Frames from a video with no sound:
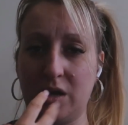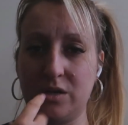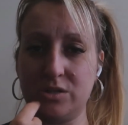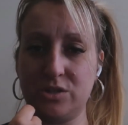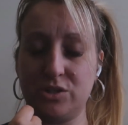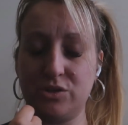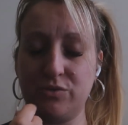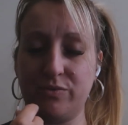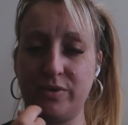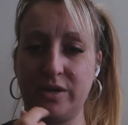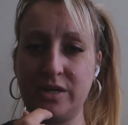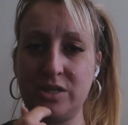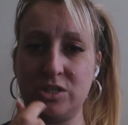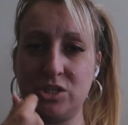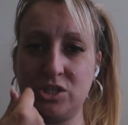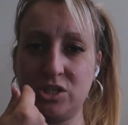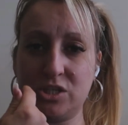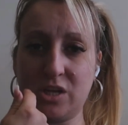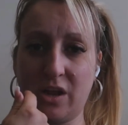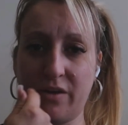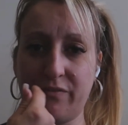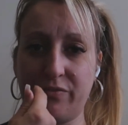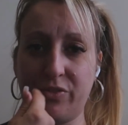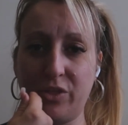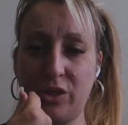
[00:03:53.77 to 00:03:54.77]
syringe
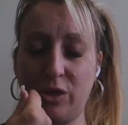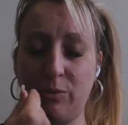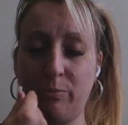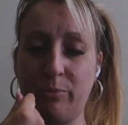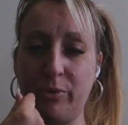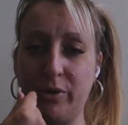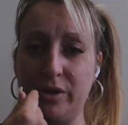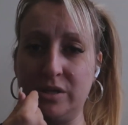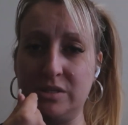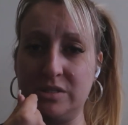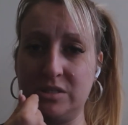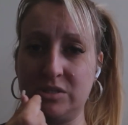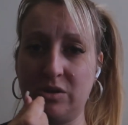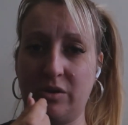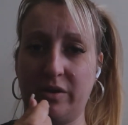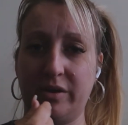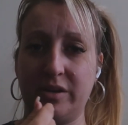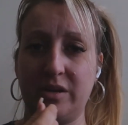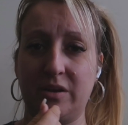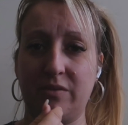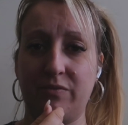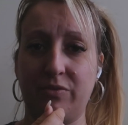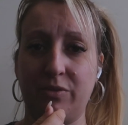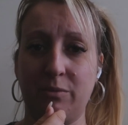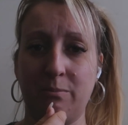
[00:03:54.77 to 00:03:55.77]
stuff that you put
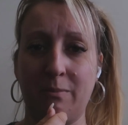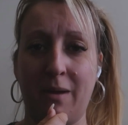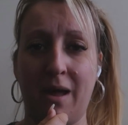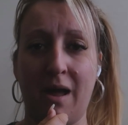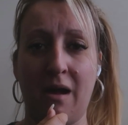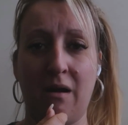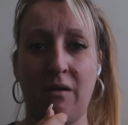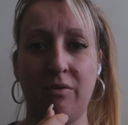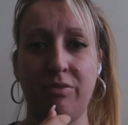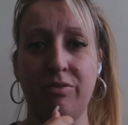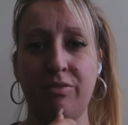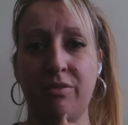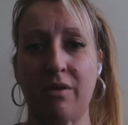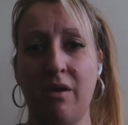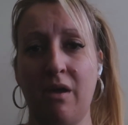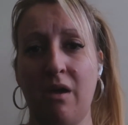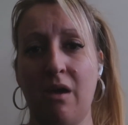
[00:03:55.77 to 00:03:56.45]
inside of the mouth.